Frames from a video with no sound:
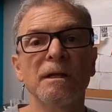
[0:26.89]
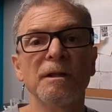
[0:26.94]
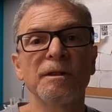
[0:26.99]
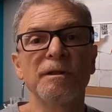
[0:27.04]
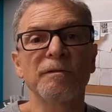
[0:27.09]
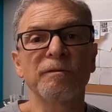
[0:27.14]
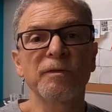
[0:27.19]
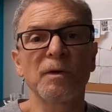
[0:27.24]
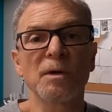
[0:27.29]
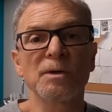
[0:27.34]

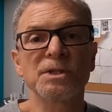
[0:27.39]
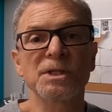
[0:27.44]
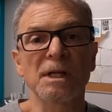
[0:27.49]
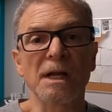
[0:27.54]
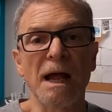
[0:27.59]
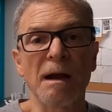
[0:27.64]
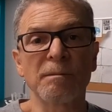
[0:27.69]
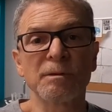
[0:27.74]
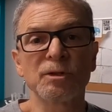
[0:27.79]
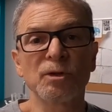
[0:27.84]
the first
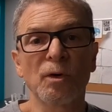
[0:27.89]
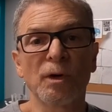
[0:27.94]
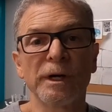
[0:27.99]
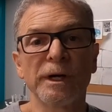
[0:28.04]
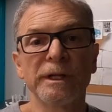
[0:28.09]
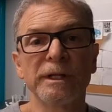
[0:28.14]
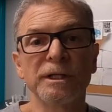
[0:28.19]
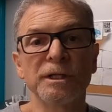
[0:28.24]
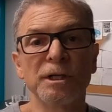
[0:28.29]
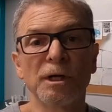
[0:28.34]
laboratory
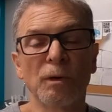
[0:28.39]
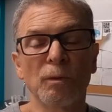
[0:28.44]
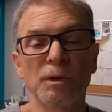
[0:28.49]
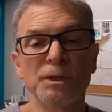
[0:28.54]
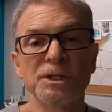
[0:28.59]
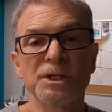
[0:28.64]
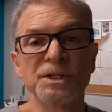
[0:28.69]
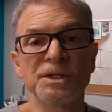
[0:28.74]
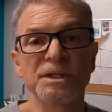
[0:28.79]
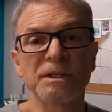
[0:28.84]
of the year,
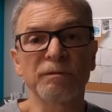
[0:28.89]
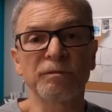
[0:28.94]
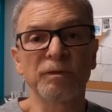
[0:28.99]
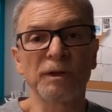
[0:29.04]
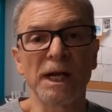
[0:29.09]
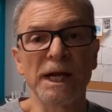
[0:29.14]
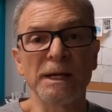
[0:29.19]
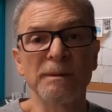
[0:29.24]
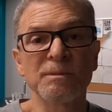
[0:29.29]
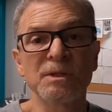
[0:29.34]
which is the
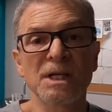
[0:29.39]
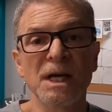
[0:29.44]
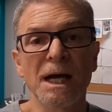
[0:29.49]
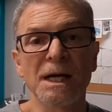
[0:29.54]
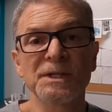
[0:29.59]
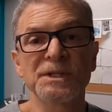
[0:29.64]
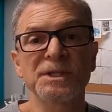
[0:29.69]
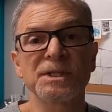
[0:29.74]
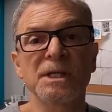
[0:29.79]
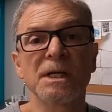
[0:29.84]
flame
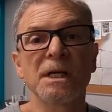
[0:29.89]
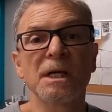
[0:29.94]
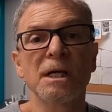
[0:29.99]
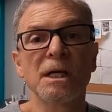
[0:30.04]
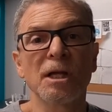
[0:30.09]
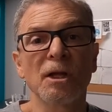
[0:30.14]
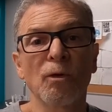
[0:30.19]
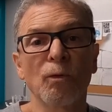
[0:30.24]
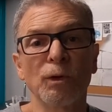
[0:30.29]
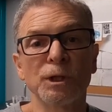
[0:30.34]
test,
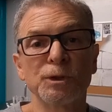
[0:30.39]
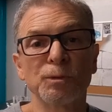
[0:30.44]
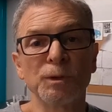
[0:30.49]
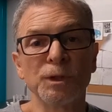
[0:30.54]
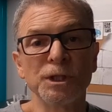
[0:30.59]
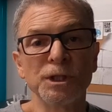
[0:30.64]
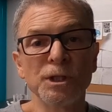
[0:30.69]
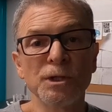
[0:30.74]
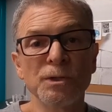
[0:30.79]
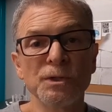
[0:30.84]
which we
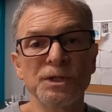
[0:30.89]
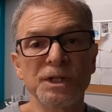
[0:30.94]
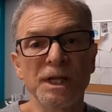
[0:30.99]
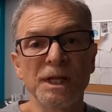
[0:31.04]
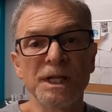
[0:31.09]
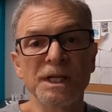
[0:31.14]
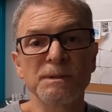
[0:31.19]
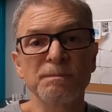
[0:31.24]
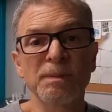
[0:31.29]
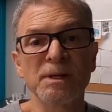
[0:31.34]
use
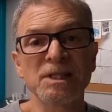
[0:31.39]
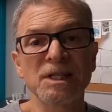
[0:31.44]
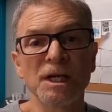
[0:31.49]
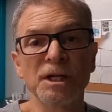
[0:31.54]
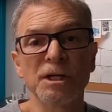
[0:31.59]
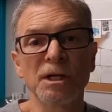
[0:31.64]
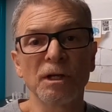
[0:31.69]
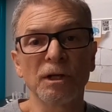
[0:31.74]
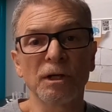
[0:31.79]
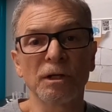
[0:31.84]
in this
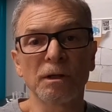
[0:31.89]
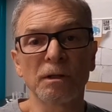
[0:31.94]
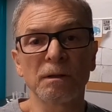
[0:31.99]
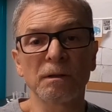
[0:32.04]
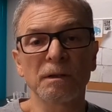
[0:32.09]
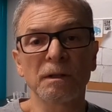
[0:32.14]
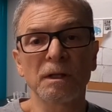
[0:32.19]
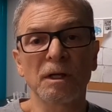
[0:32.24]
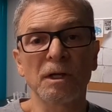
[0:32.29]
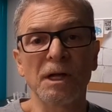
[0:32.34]
particular
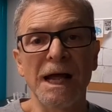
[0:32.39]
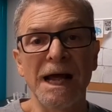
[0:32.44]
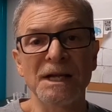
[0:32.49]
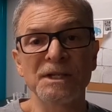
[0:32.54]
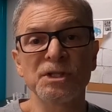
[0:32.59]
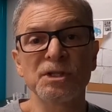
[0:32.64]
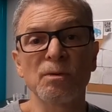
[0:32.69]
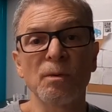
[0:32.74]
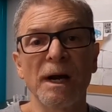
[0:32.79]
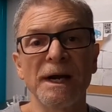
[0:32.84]

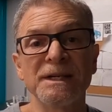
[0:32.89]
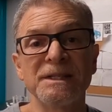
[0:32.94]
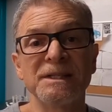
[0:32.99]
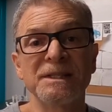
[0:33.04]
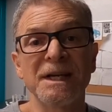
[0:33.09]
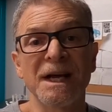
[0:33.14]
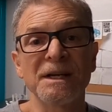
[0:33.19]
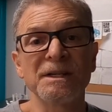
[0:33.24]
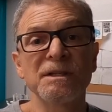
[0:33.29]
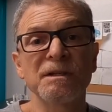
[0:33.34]
class to
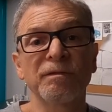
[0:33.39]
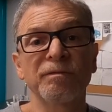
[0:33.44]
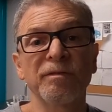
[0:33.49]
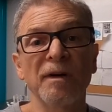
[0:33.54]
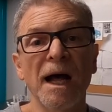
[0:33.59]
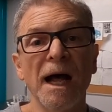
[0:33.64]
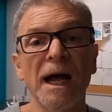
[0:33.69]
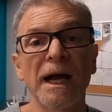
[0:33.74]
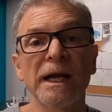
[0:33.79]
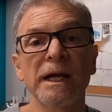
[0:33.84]

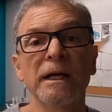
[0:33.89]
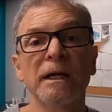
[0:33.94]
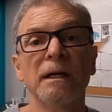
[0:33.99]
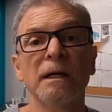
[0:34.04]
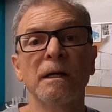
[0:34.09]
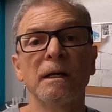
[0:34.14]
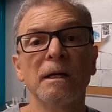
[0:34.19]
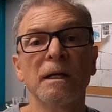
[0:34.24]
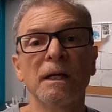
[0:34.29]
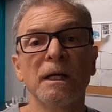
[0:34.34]
identify
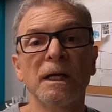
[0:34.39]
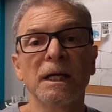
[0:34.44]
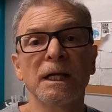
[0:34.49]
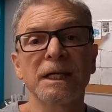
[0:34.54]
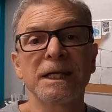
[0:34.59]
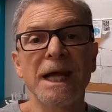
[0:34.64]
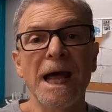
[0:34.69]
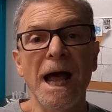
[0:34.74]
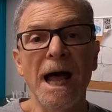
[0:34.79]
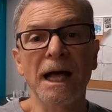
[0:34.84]

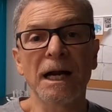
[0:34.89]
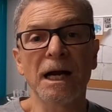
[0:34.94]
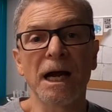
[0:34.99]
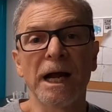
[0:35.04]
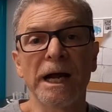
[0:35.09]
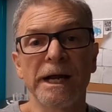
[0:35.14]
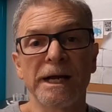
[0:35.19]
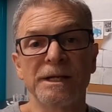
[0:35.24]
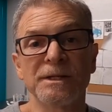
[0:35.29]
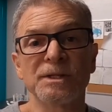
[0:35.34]

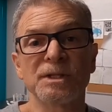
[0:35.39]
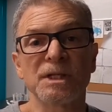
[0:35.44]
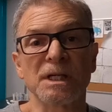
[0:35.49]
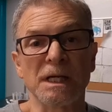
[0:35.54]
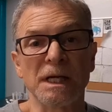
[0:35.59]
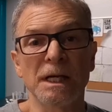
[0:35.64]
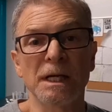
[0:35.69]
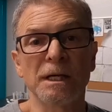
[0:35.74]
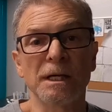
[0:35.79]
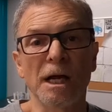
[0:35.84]

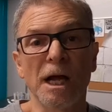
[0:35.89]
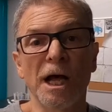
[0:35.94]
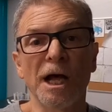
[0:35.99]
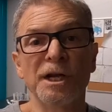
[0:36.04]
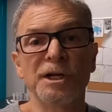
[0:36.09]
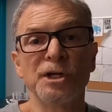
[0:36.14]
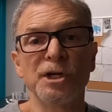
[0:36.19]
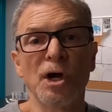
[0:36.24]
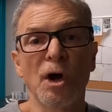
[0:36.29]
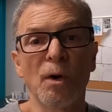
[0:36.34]
cations in
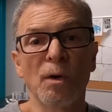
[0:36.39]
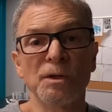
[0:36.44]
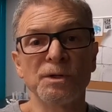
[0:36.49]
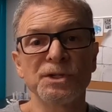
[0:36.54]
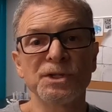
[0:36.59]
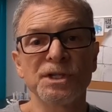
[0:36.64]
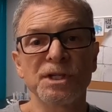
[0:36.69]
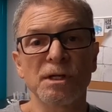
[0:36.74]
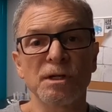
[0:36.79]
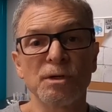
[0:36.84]
unknown
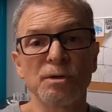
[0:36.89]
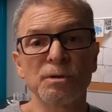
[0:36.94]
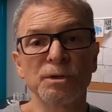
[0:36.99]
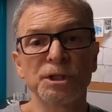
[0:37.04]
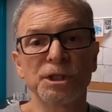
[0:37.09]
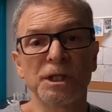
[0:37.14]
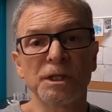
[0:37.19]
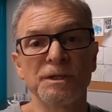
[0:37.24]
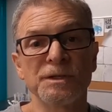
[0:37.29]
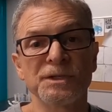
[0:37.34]

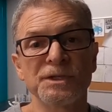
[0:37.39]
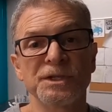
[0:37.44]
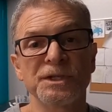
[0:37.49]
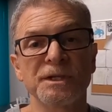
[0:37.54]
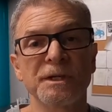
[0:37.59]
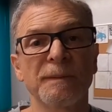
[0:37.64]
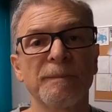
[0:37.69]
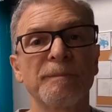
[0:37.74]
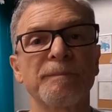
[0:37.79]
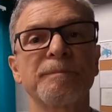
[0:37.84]

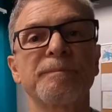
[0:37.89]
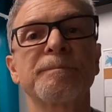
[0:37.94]
solutions.